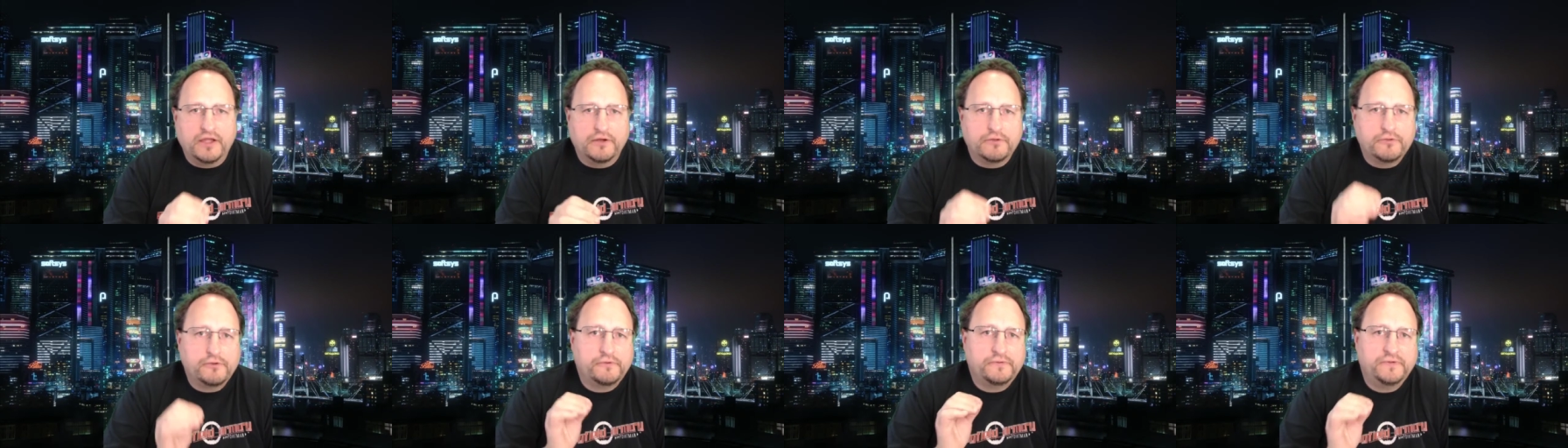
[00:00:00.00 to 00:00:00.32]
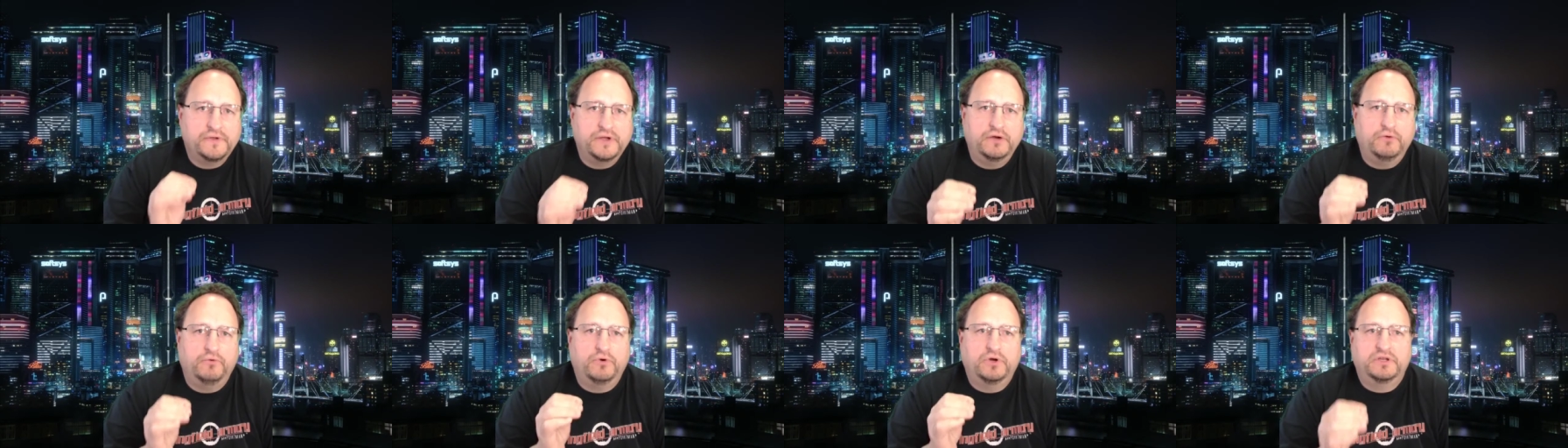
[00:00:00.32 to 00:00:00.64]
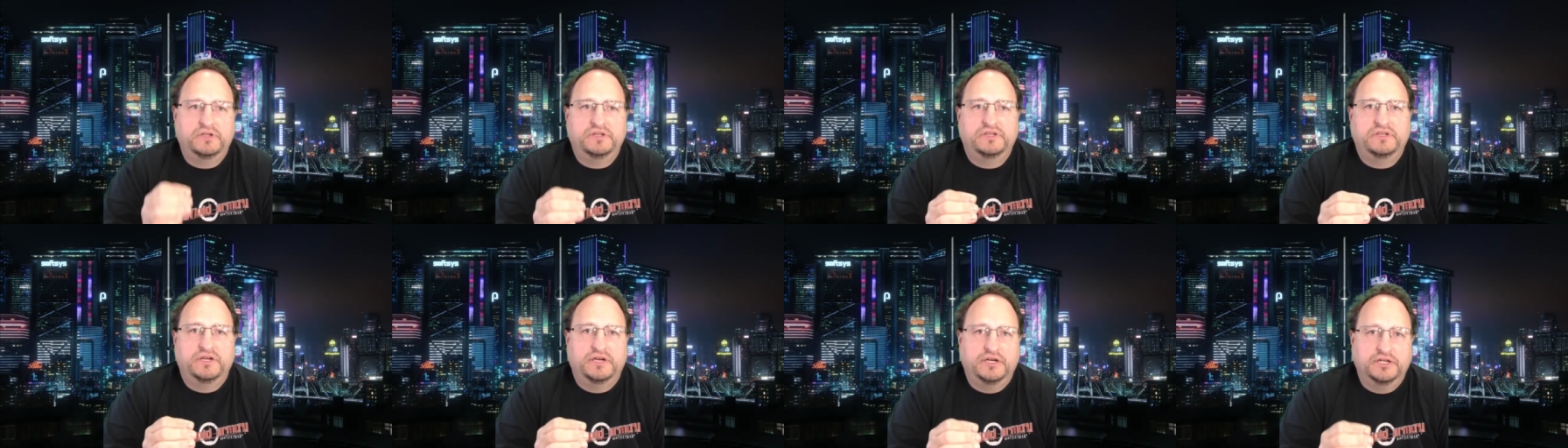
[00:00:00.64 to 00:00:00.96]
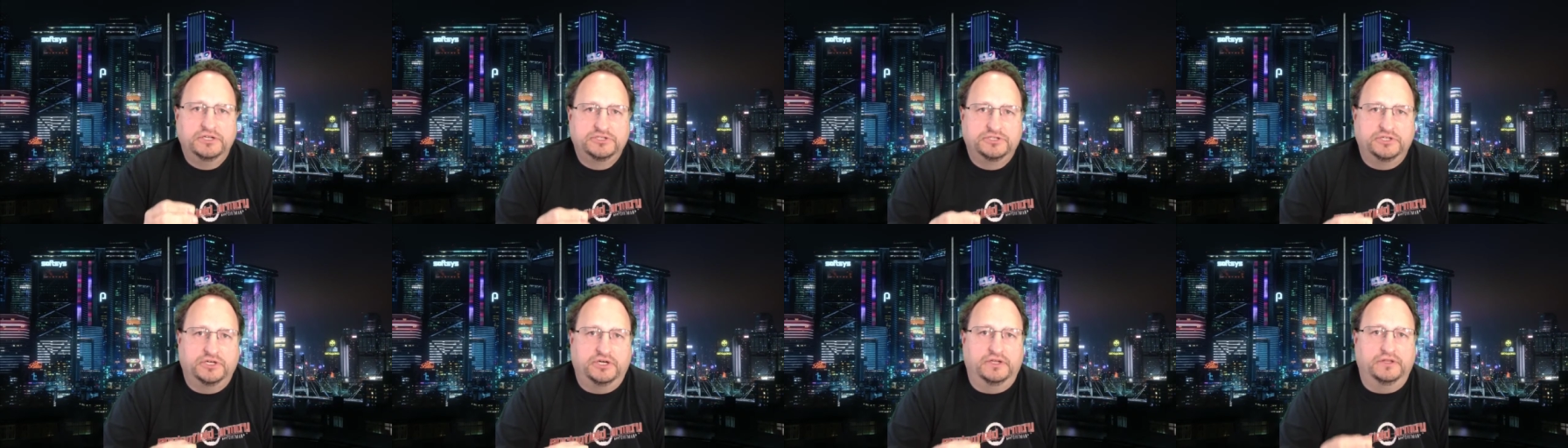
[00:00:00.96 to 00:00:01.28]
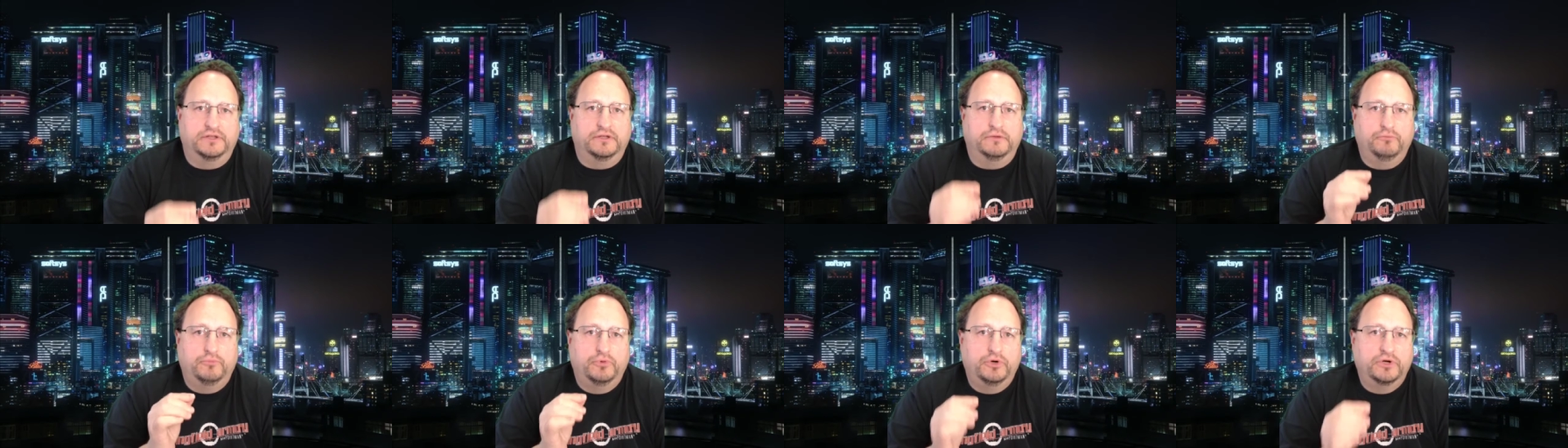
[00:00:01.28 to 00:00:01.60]
The other thing I want to touch
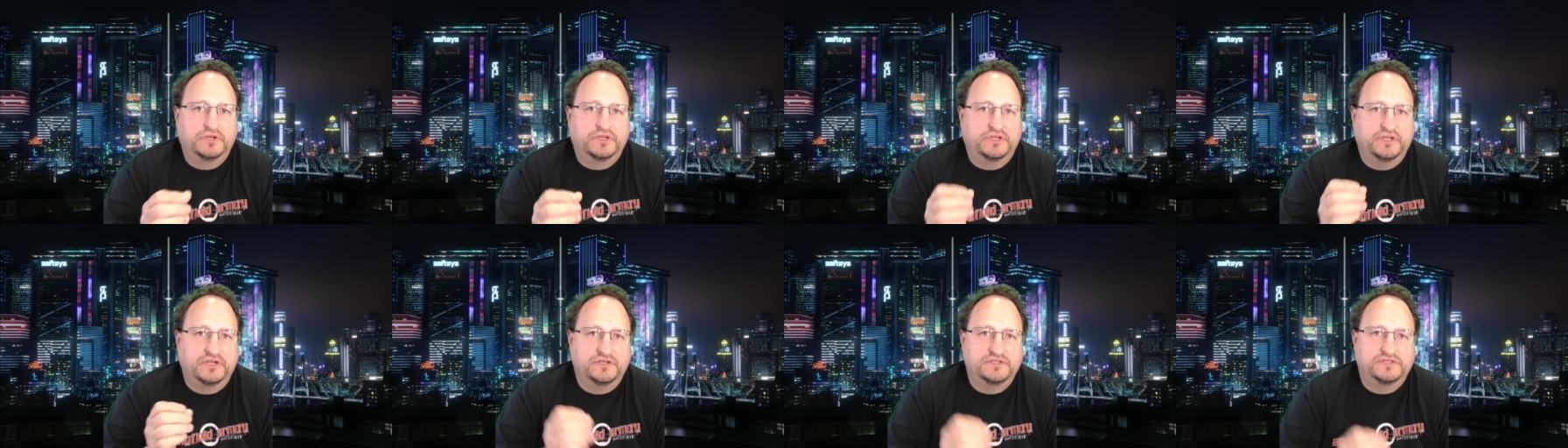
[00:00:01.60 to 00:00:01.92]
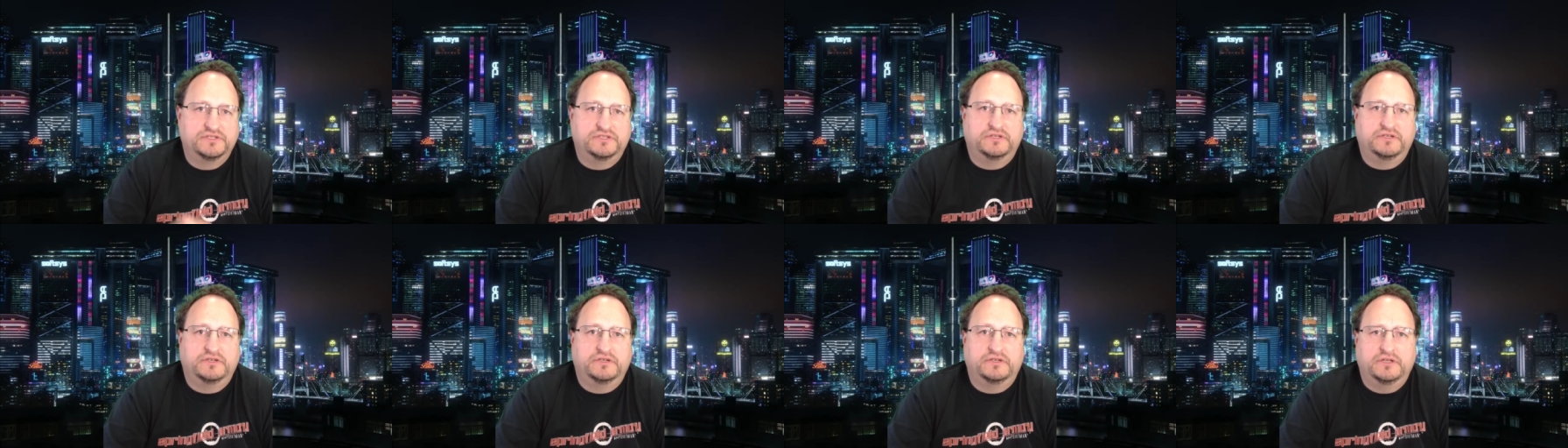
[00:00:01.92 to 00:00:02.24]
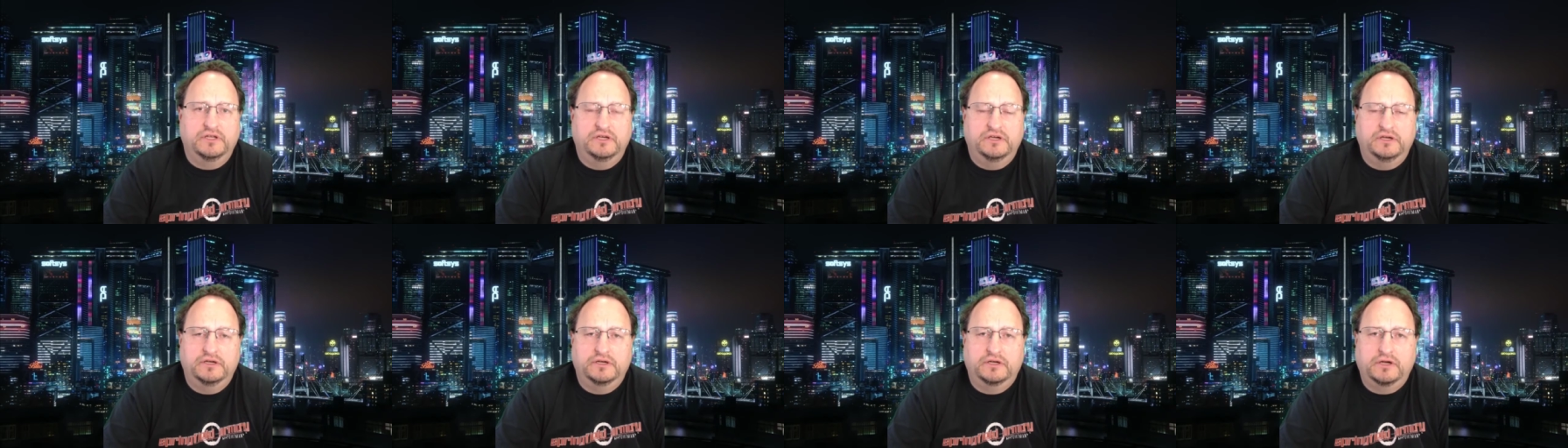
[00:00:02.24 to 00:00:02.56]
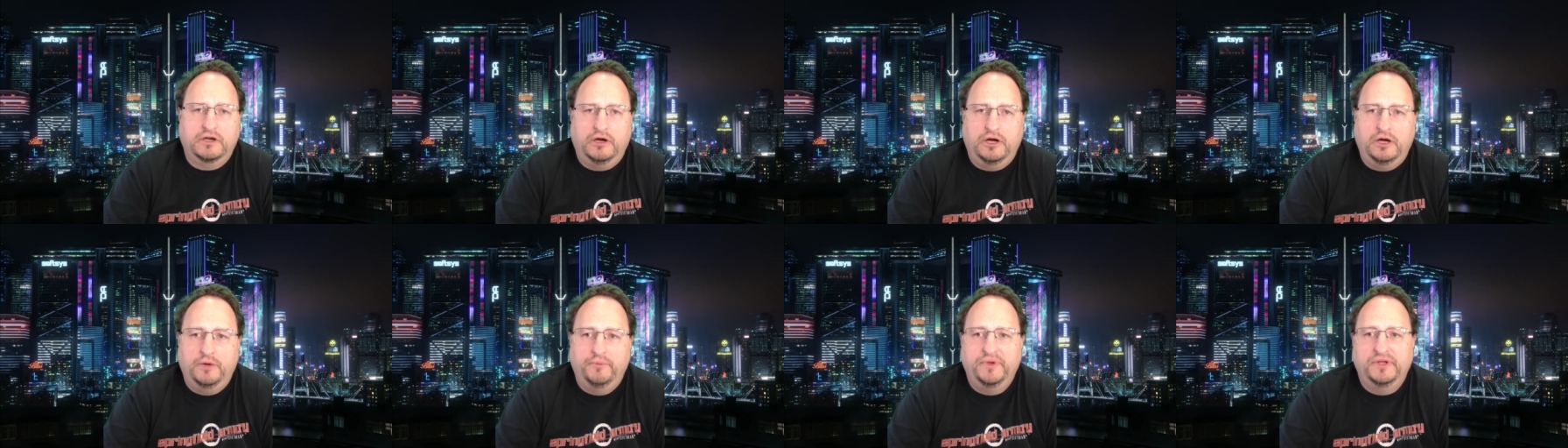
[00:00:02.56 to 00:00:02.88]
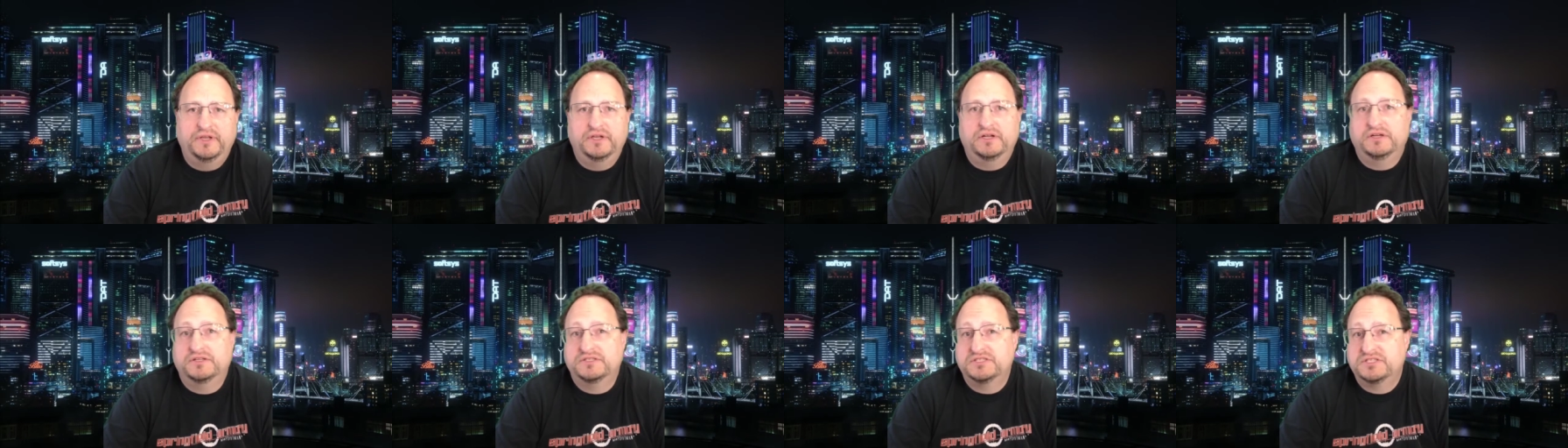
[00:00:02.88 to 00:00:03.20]
on, the book does uh,
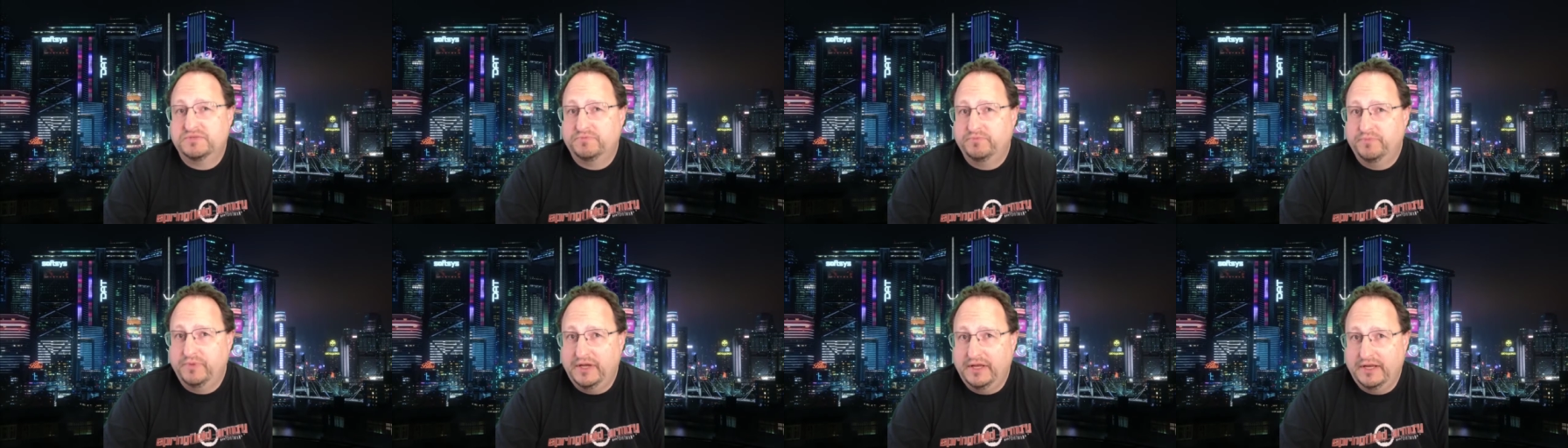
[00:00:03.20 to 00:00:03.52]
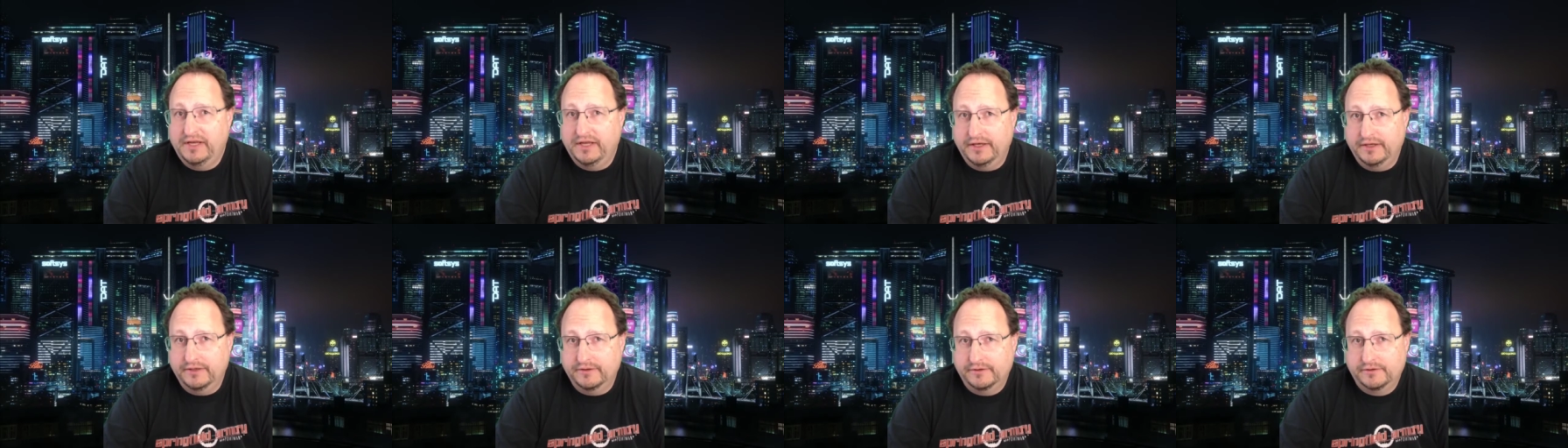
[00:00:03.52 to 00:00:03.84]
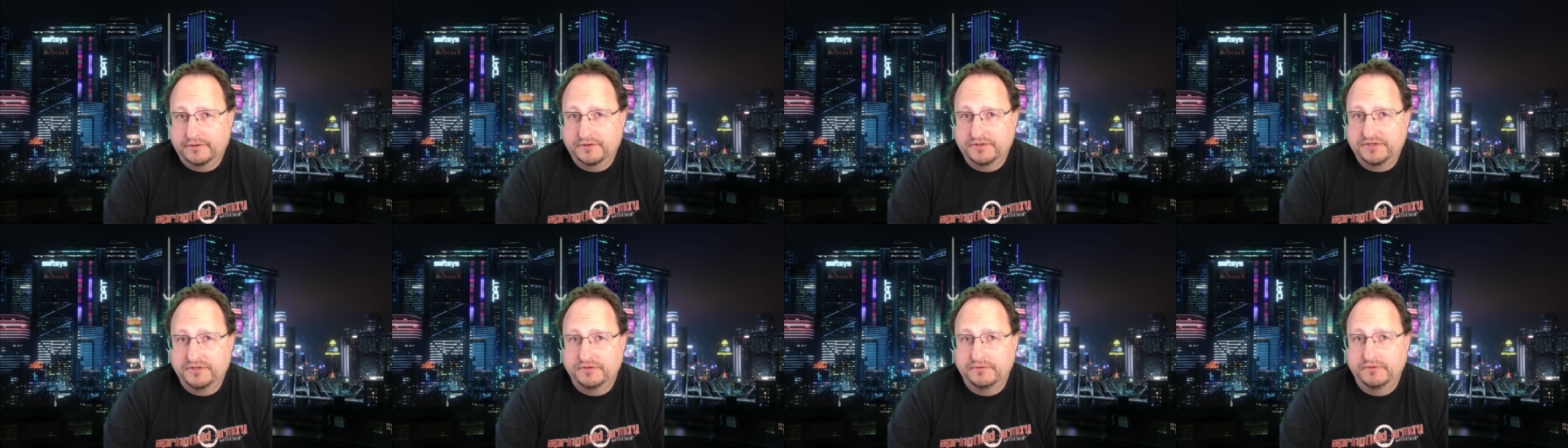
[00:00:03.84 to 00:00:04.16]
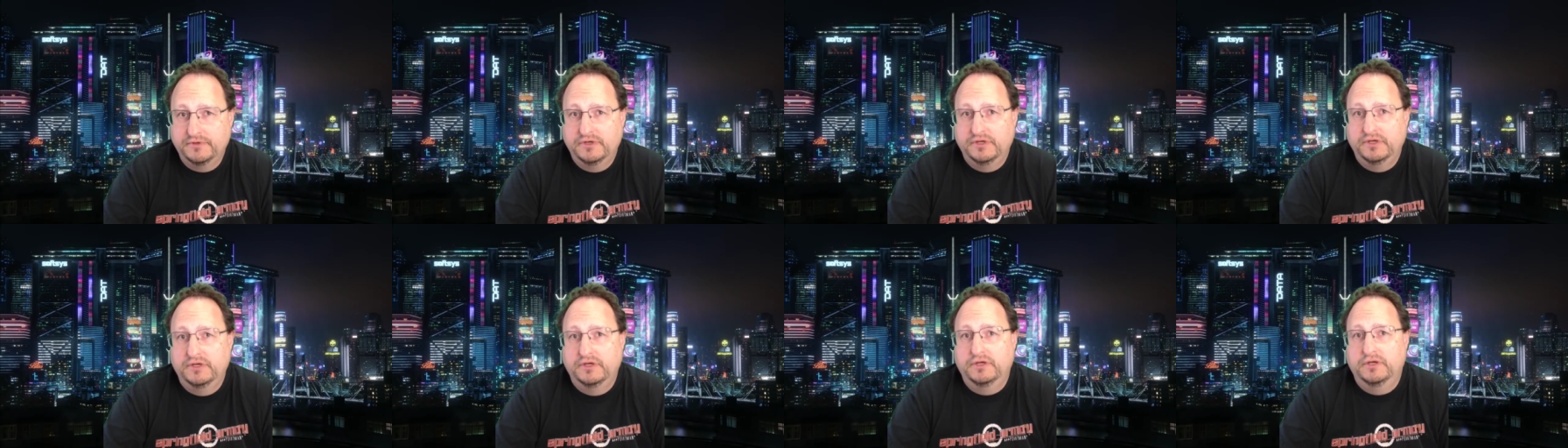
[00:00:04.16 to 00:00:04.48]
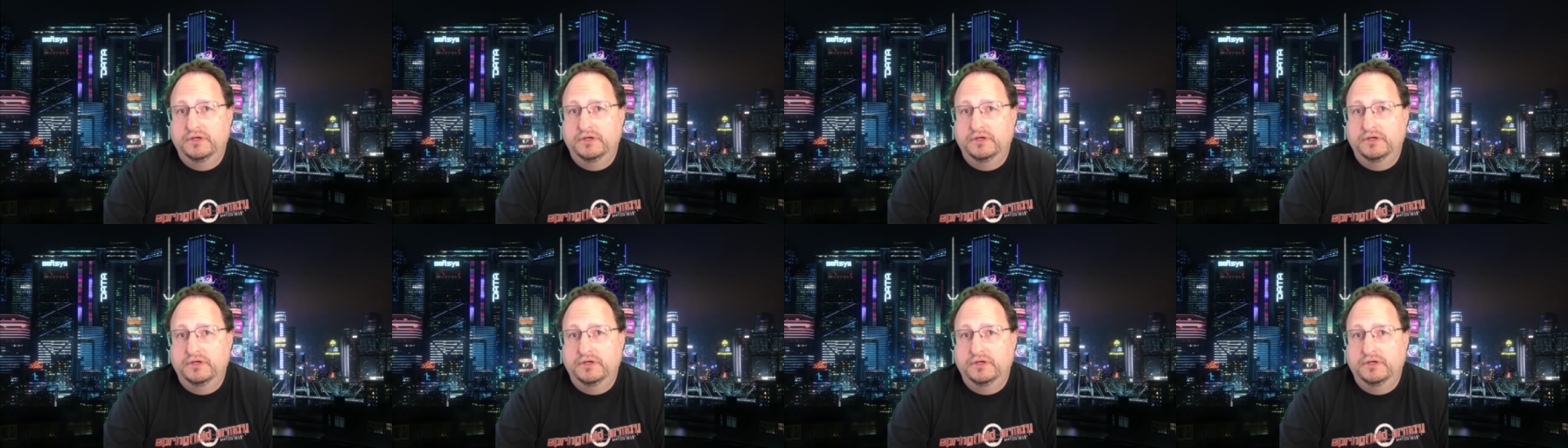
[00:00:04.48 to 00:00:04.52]
comment on speed healers,